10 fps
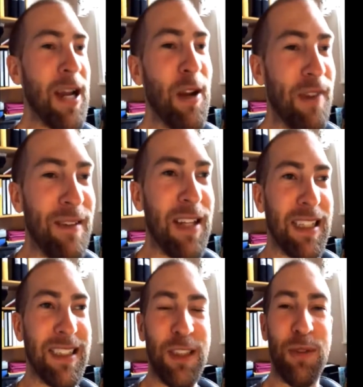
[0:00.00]
How do I
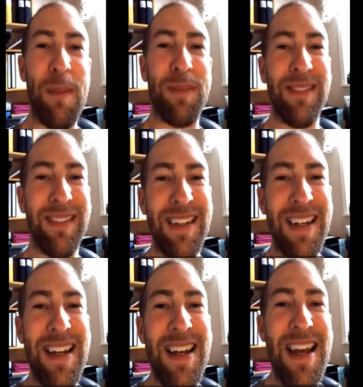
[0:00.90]
look? How do I
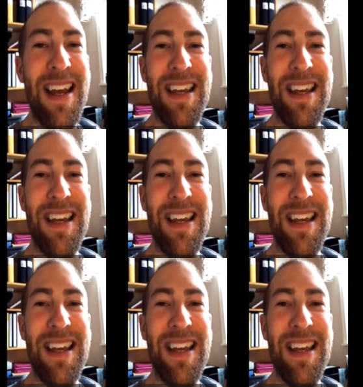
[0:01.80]
sound?